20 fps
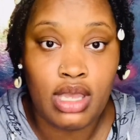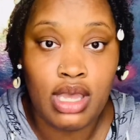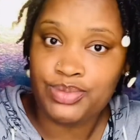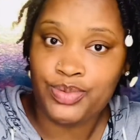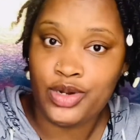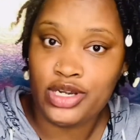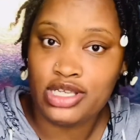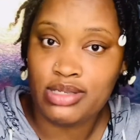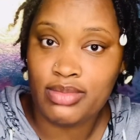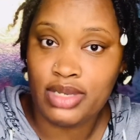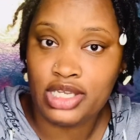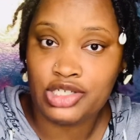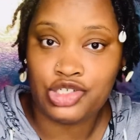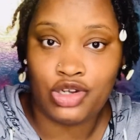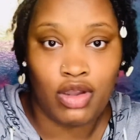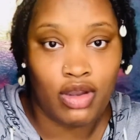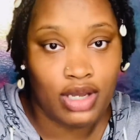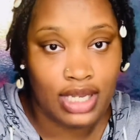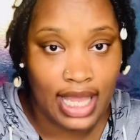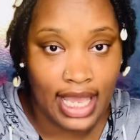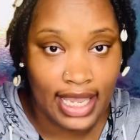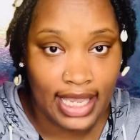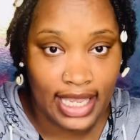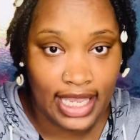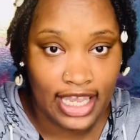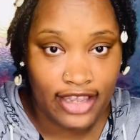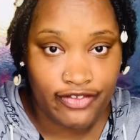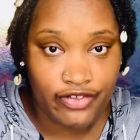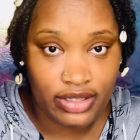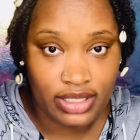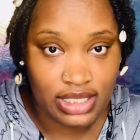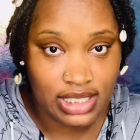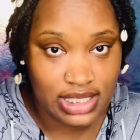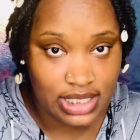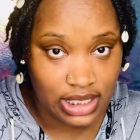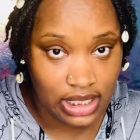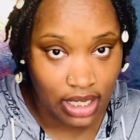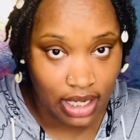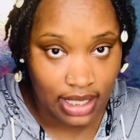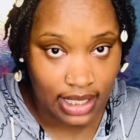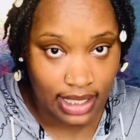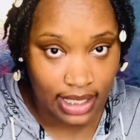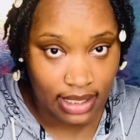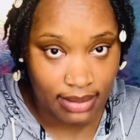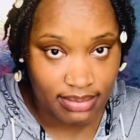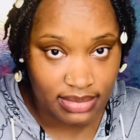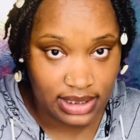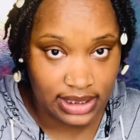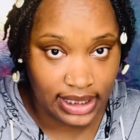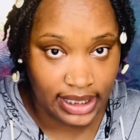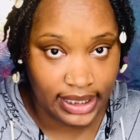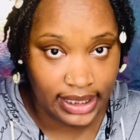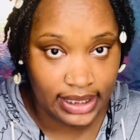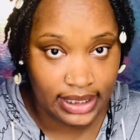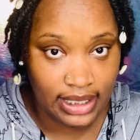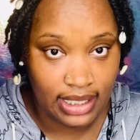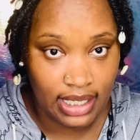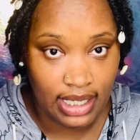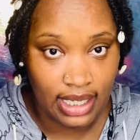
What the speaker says: Pretty much all I have for this lock update,